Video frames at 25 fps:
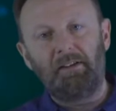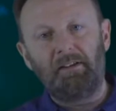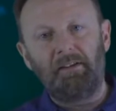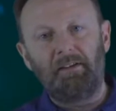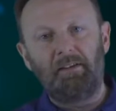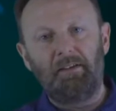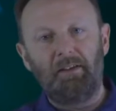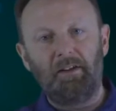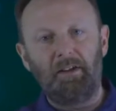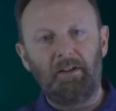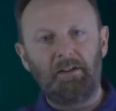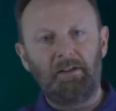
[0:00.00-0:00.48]

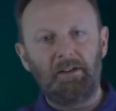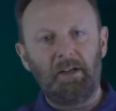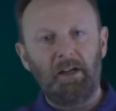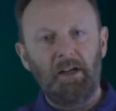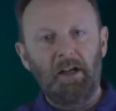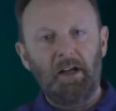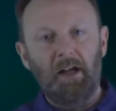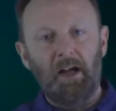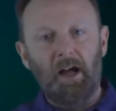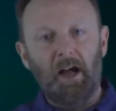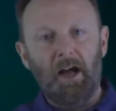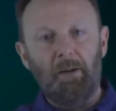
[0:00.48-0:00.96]
is that
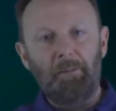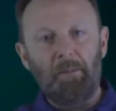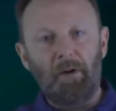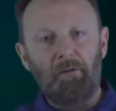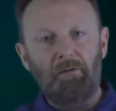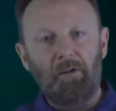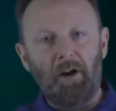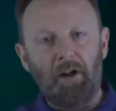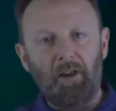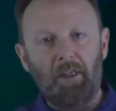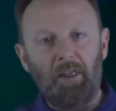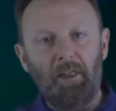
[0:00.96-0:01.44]

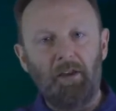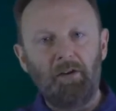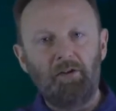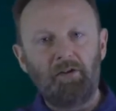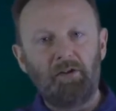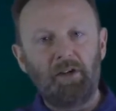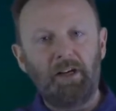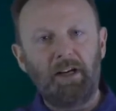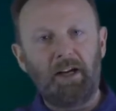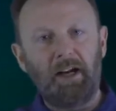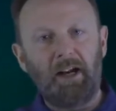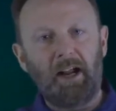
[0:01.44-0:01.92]
rather than
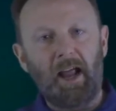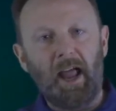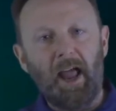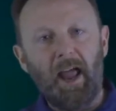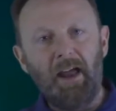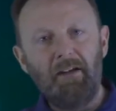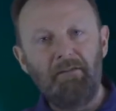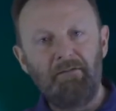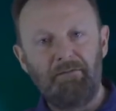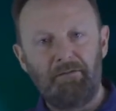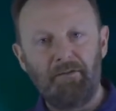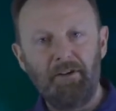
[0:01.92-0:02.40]
treating
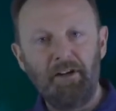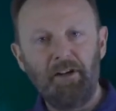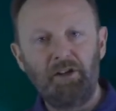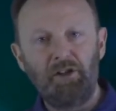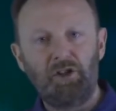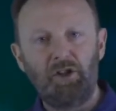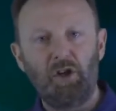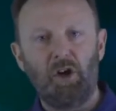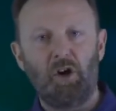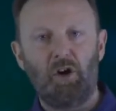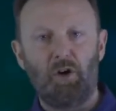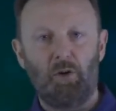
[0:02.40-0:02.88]
every
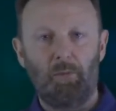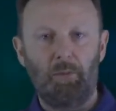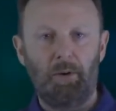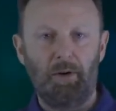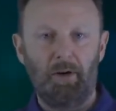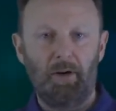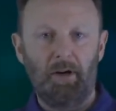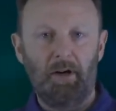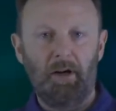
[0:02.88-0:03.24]
job